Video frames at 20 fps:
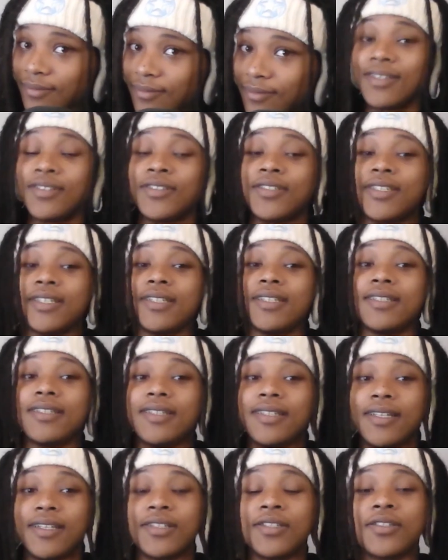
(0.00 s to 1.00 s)
You see,
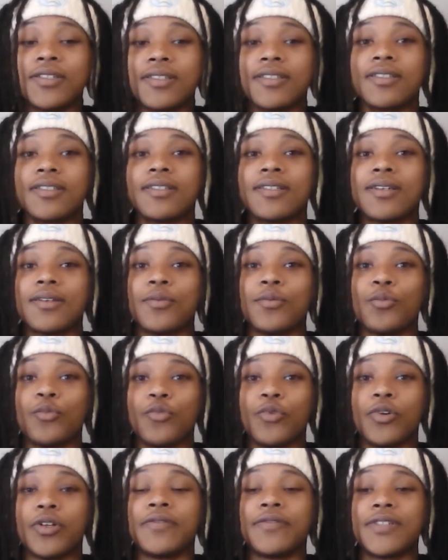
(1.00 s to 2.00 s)
this
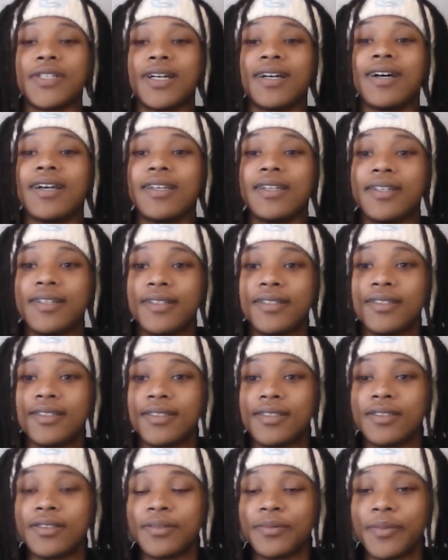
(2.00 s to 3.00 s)
would have tied
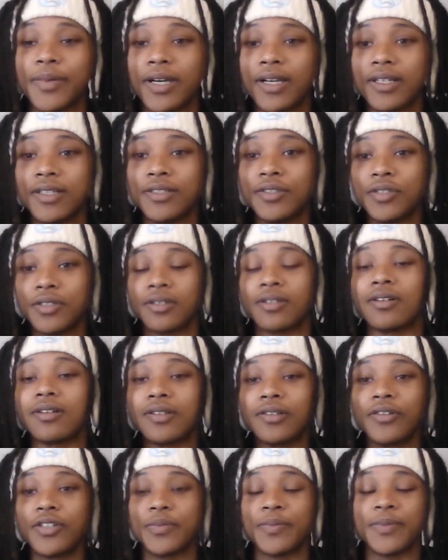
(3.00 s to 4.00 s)
into my
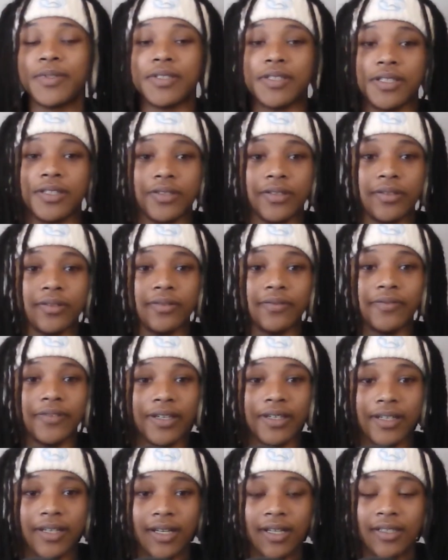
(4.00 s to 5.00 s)
Giancarlo Esposito
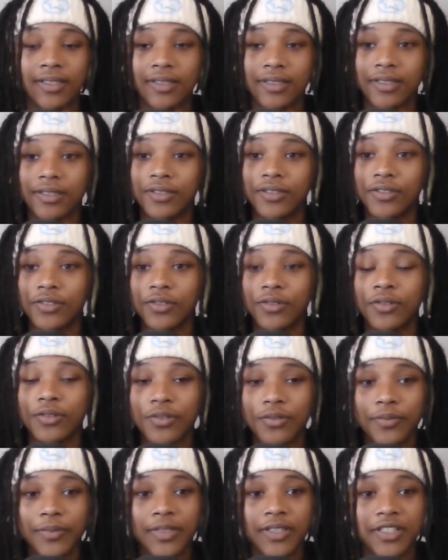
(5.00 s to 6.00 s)
fan cast
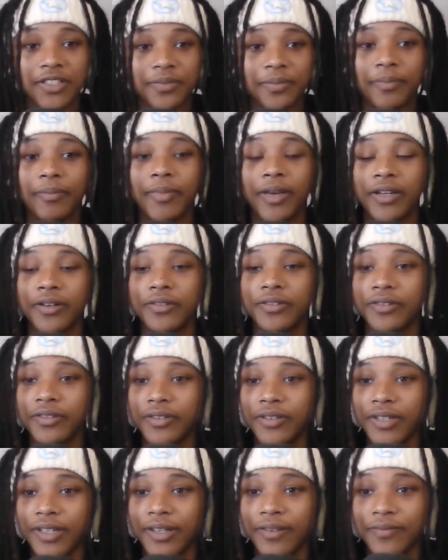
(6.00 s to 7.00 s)
so much better
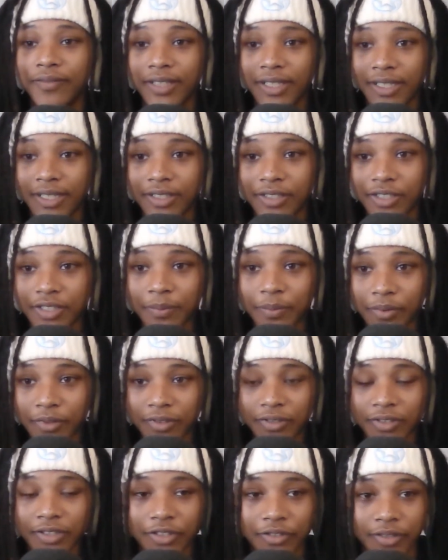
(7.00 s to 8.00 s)
if they had just
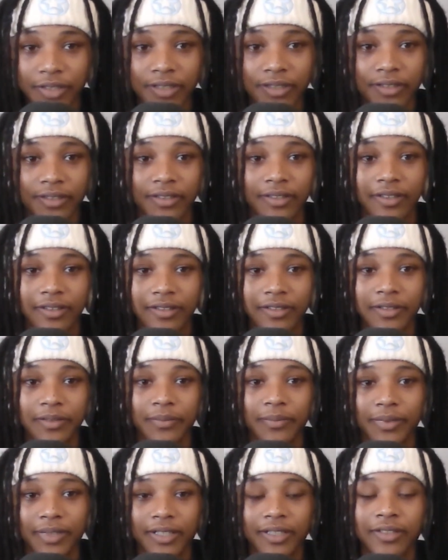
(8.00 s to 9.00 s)
pulled the trigger on him
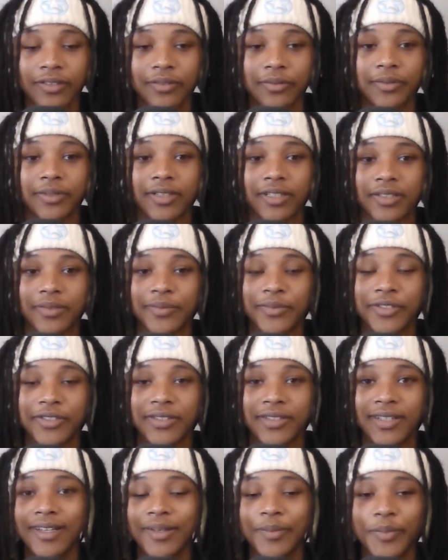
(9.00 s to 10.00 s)
playing Norman Osborn.
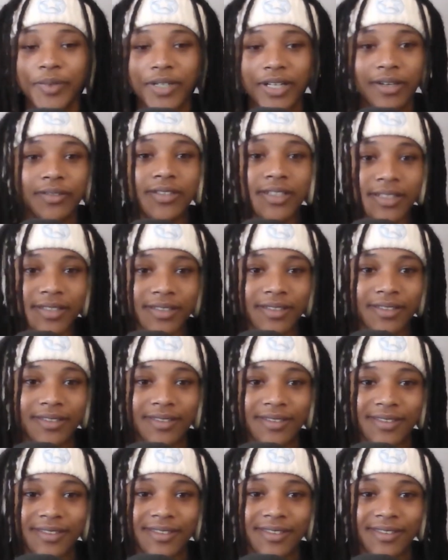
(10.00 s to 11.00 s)
But now it doesn't.
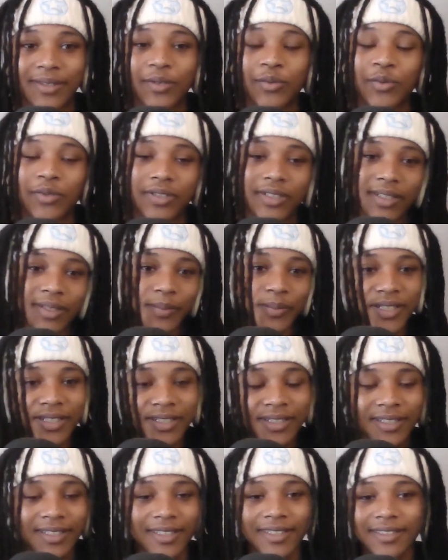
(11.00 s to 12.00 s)
Well, I
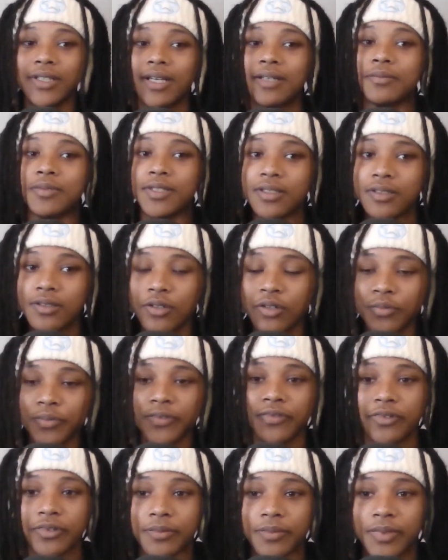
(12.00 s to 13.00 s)
mean, I'm still hoping
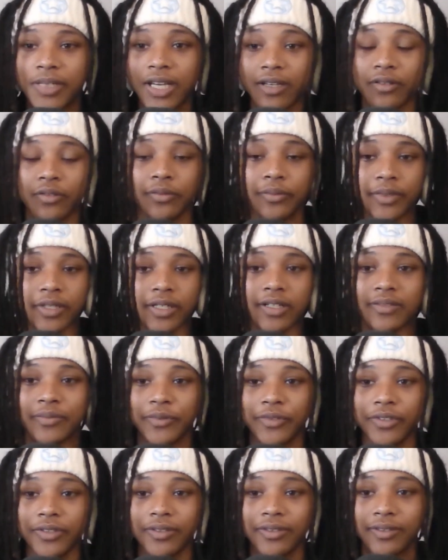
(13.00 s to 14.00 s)
for a black Norman
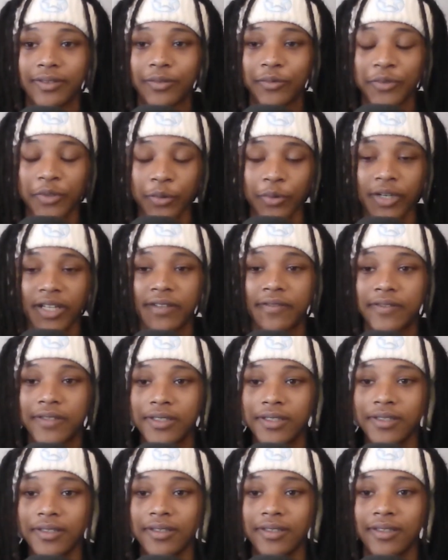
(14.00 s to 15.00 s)
Osborn with waves
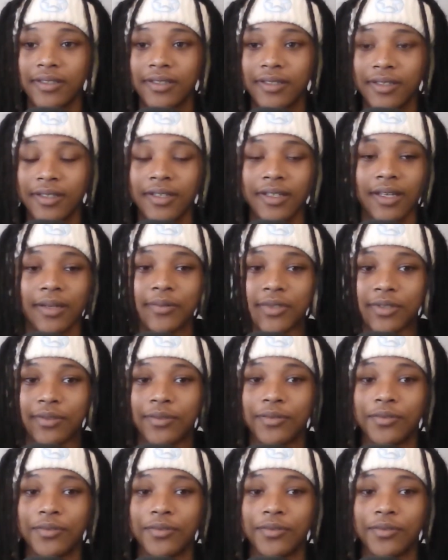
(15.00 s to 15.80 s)
in the MCU.